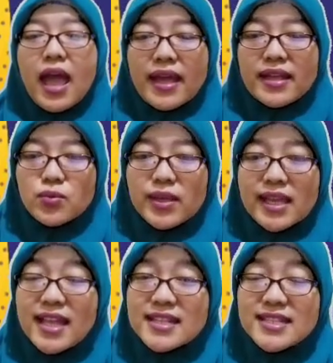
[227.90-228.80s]
As we
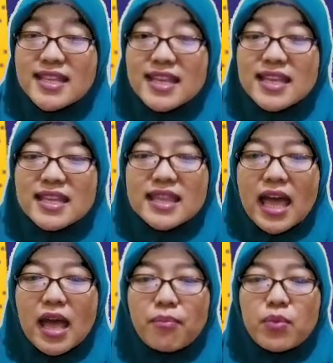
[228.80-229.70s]
can see
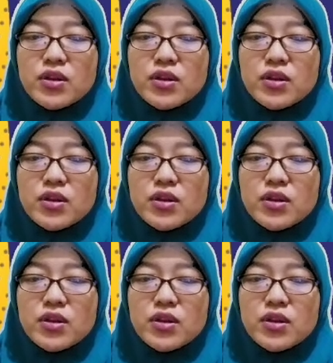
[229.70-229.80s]
that a